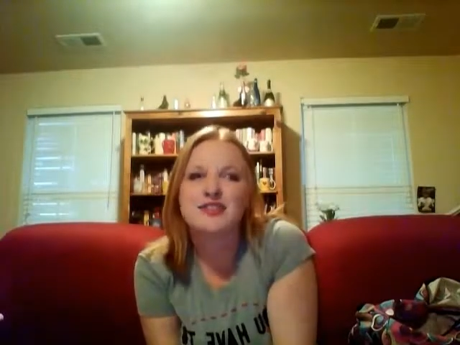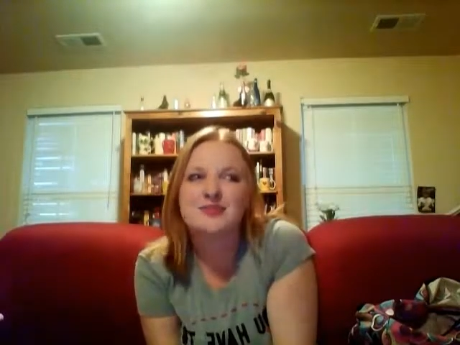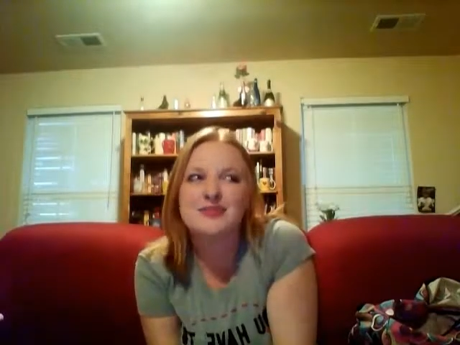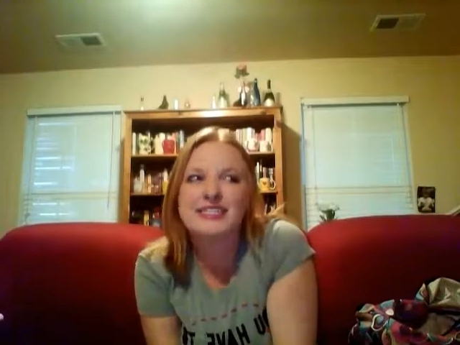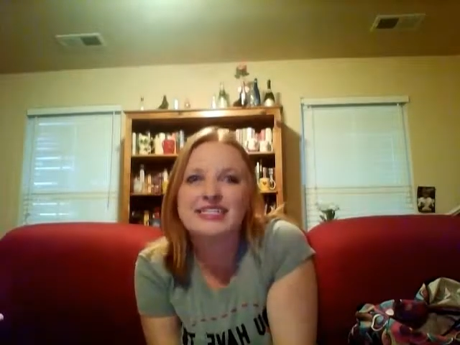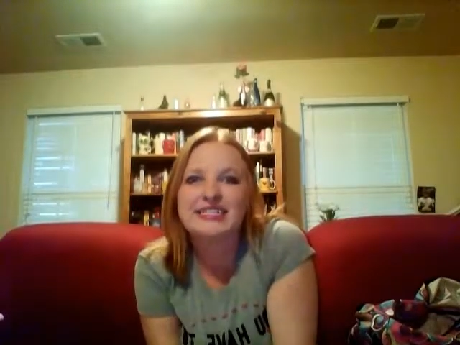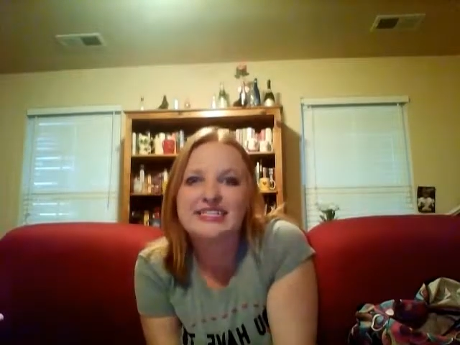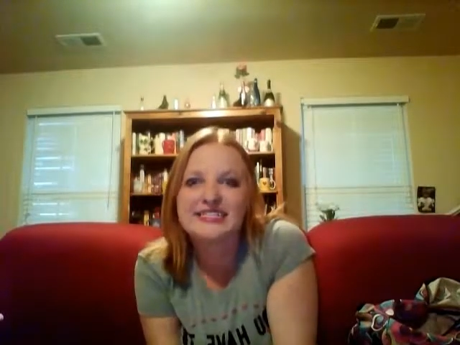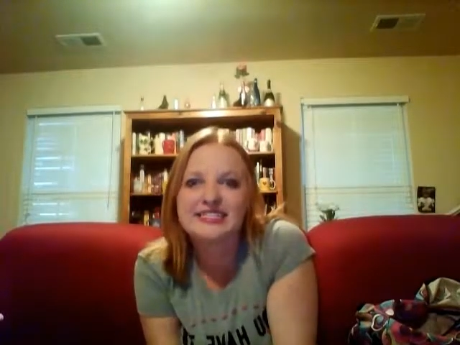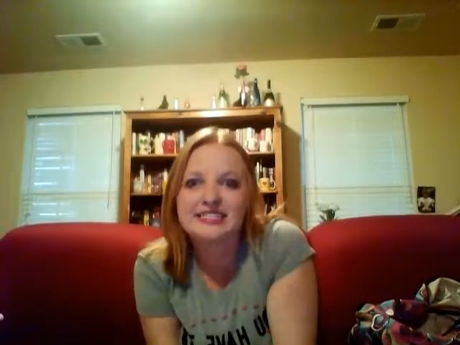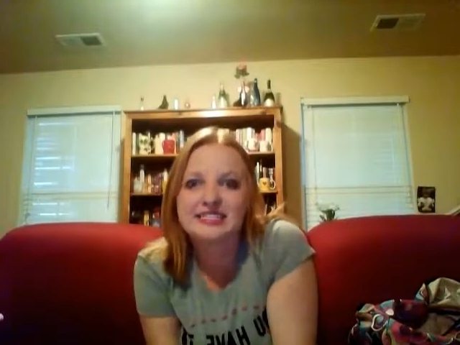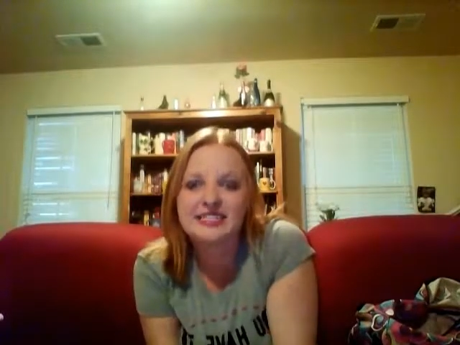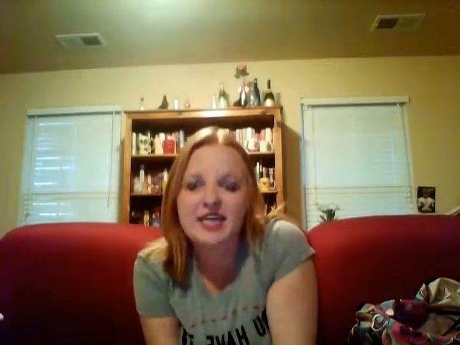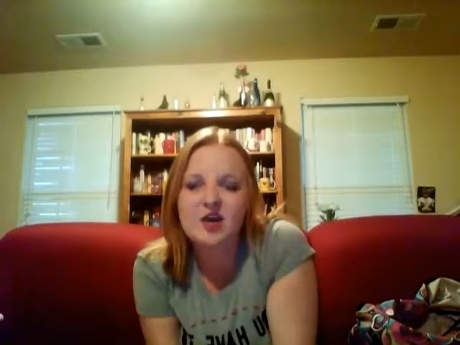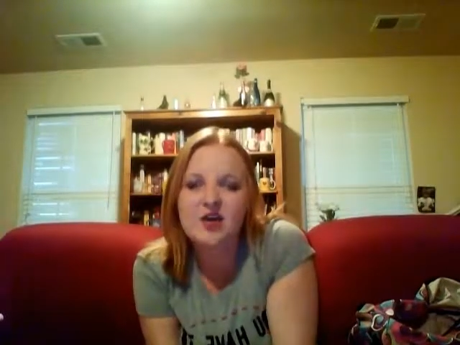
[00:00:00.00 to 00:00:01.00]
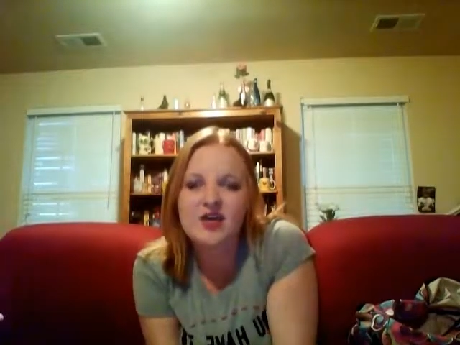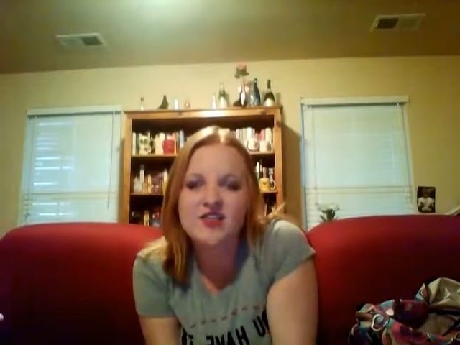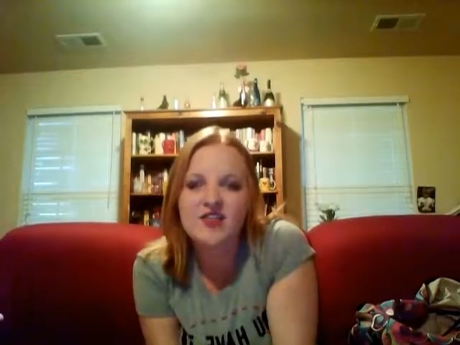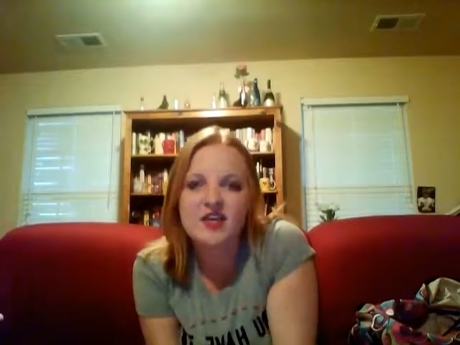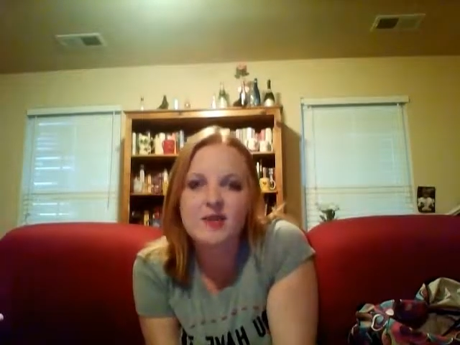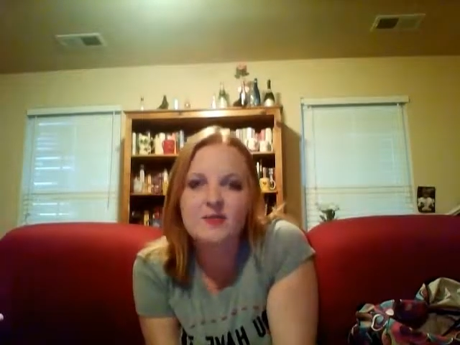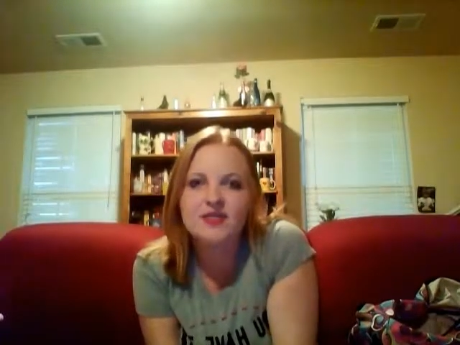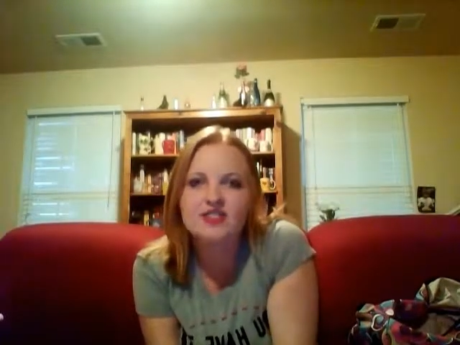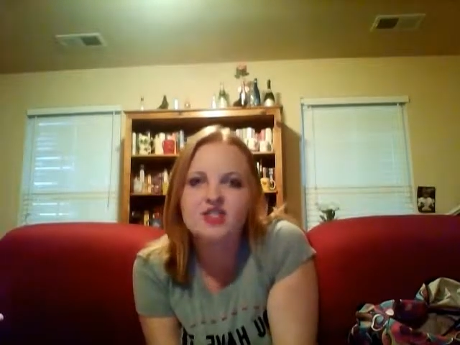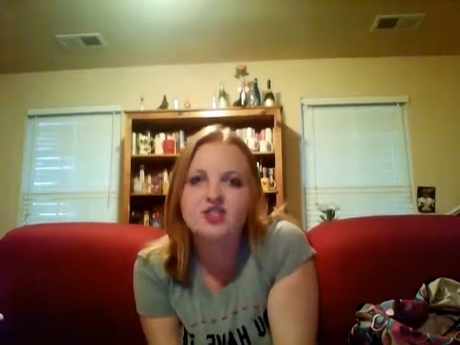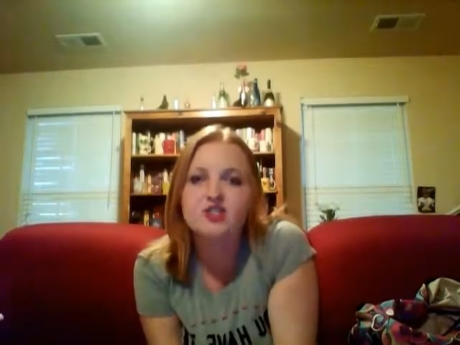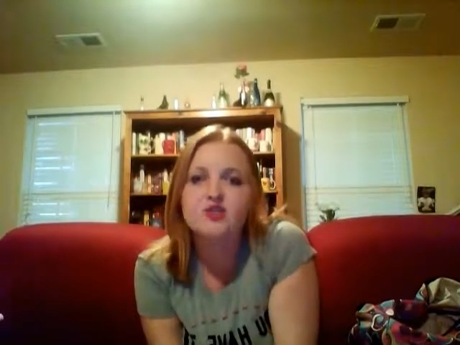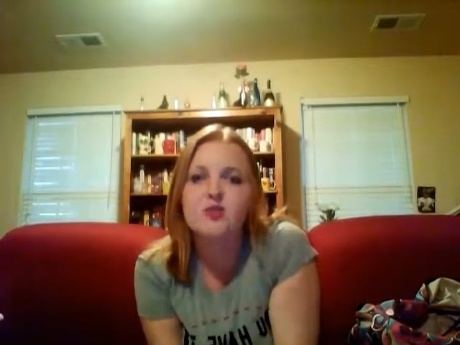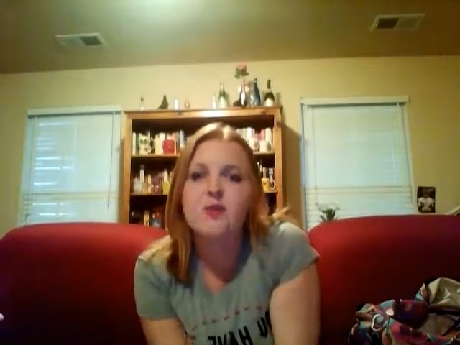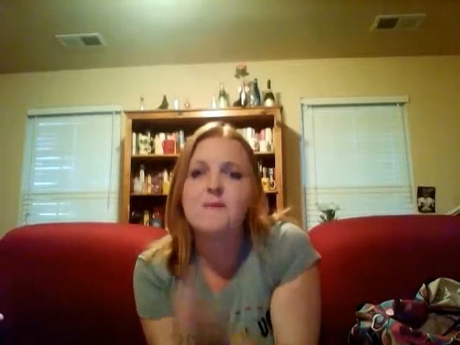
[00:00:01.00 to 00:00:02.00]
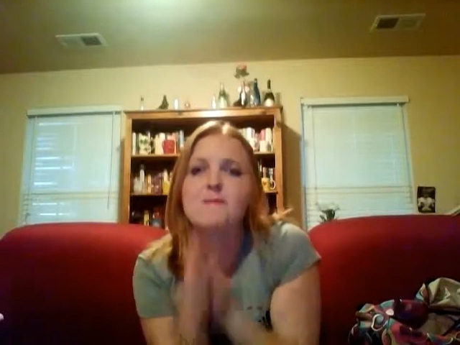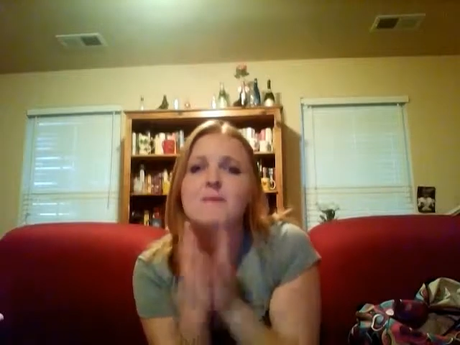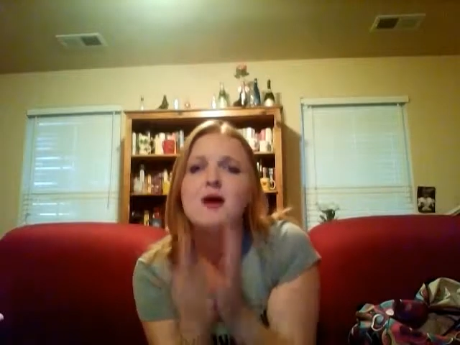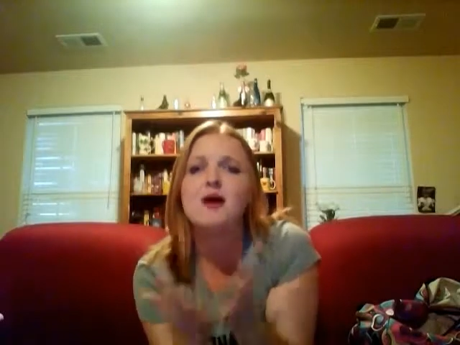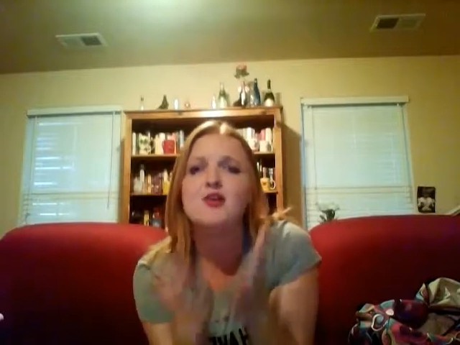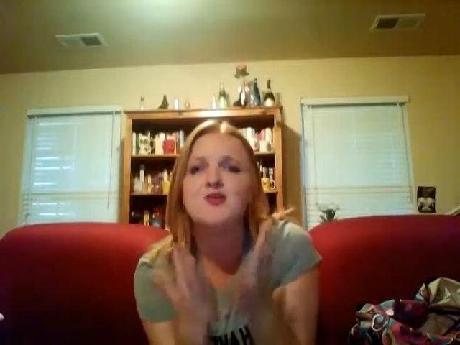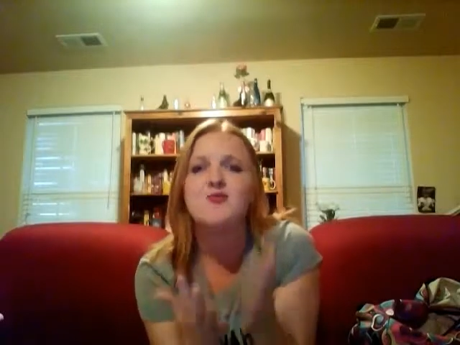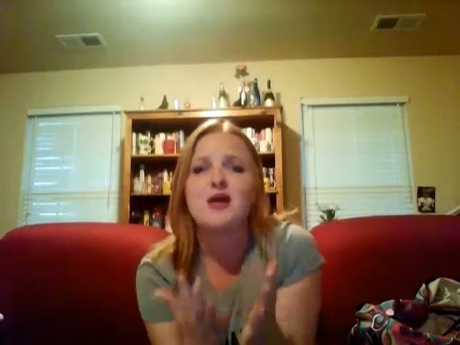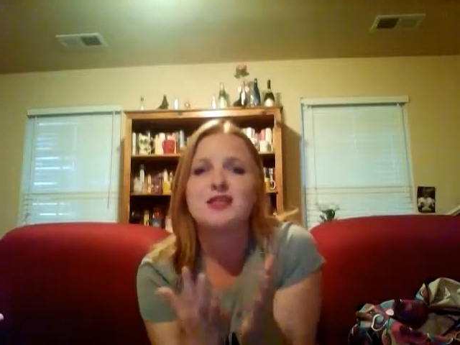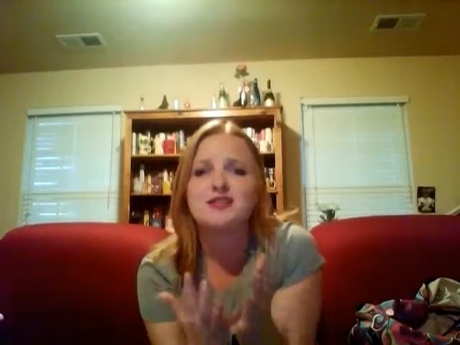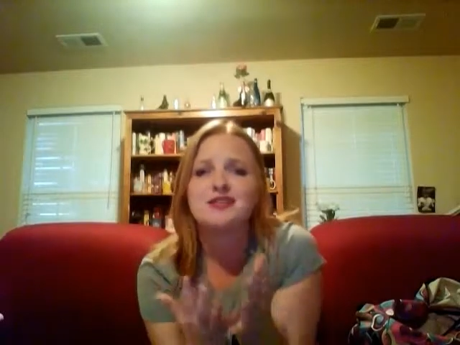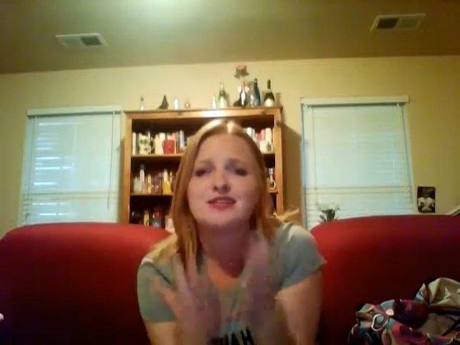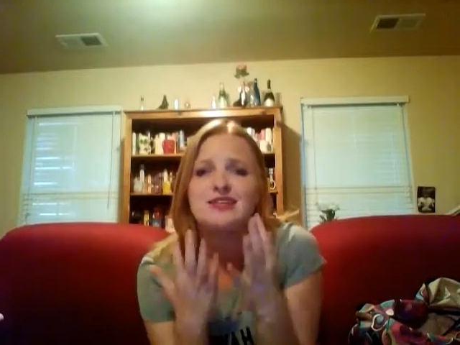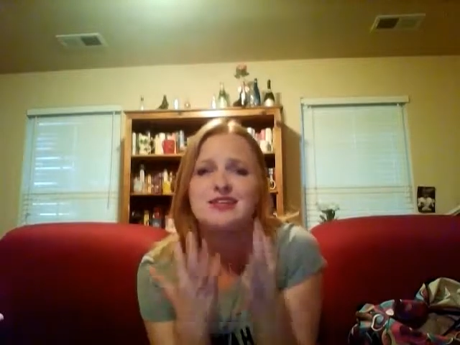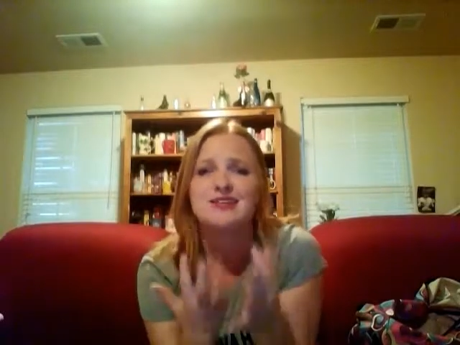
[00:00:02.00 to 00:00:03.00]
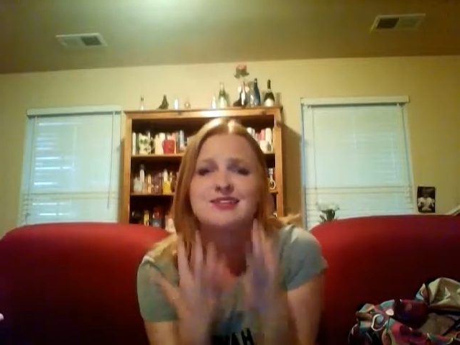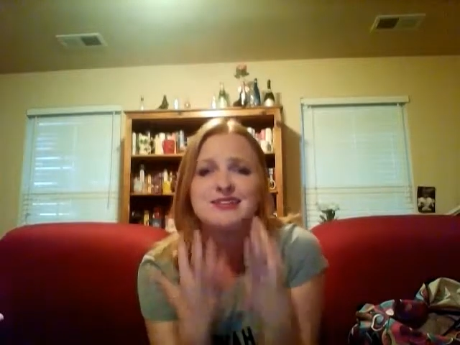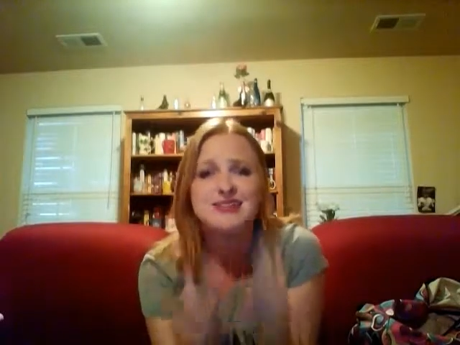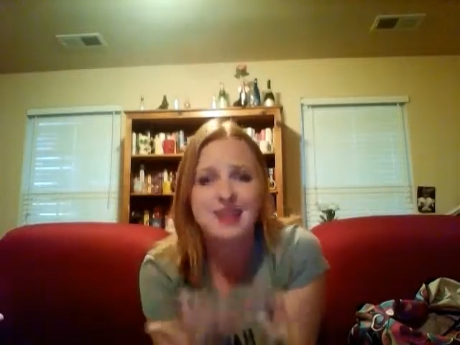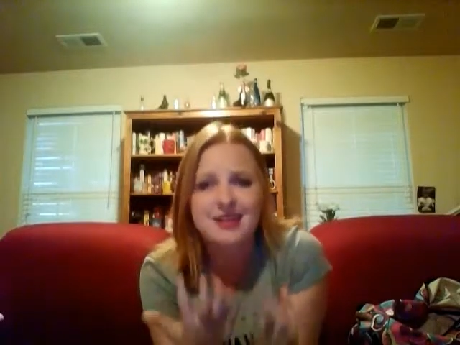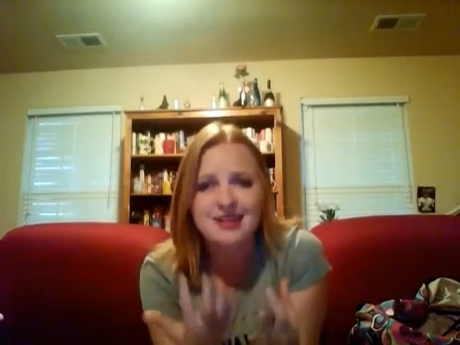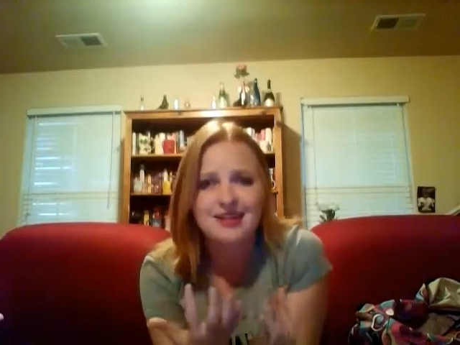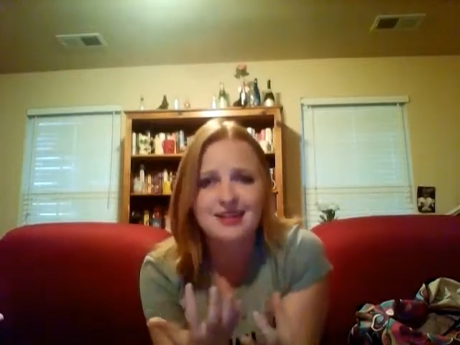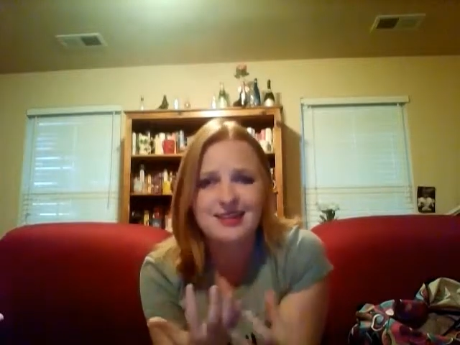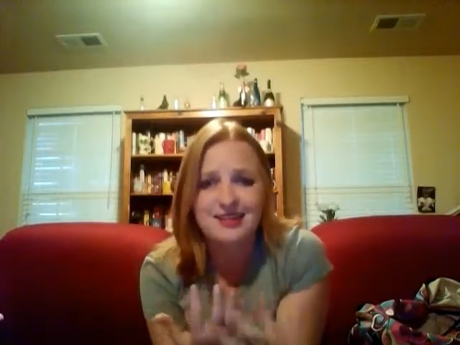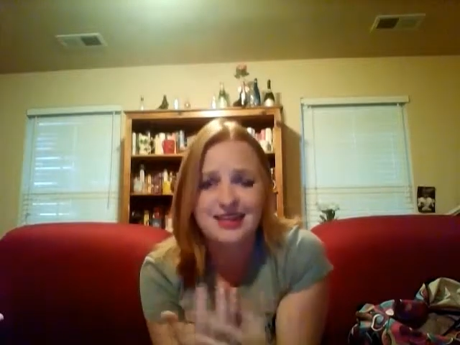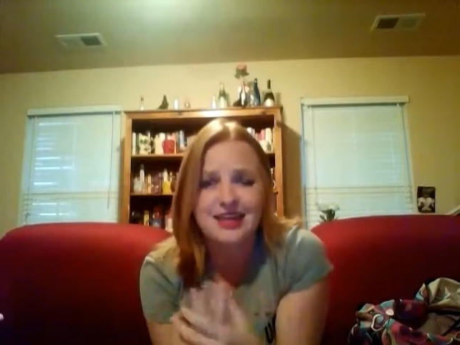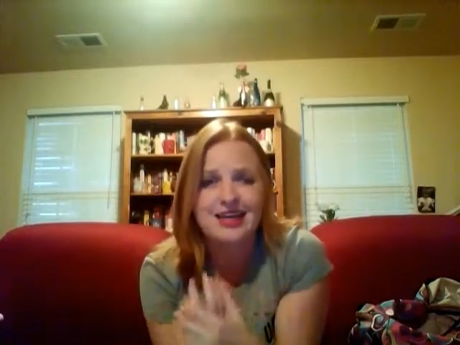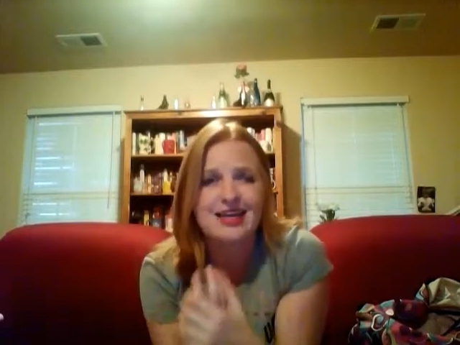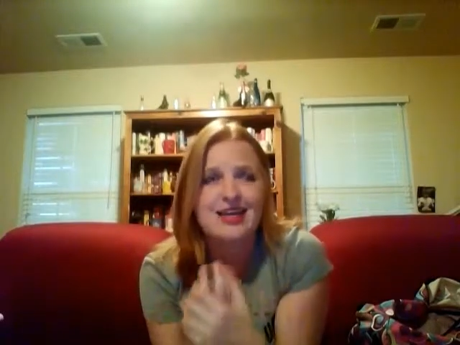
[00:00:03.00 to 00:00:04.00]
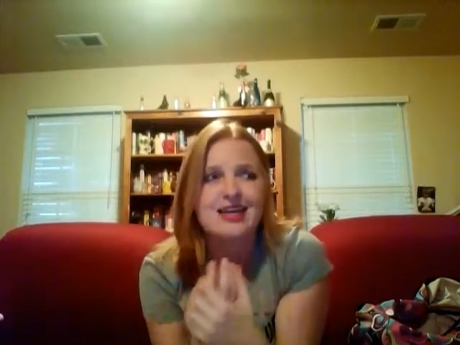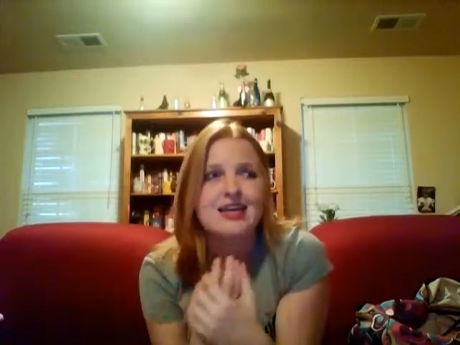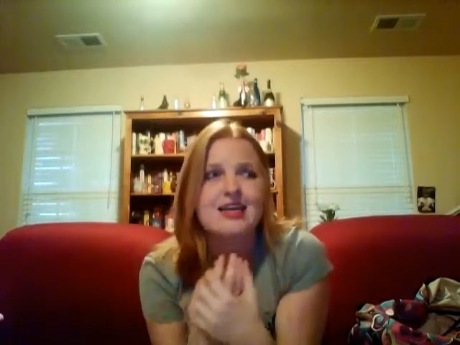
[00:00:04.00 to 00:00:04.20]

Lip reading: I mean, it is a scary thing, but it's also a monumentally exciting thing.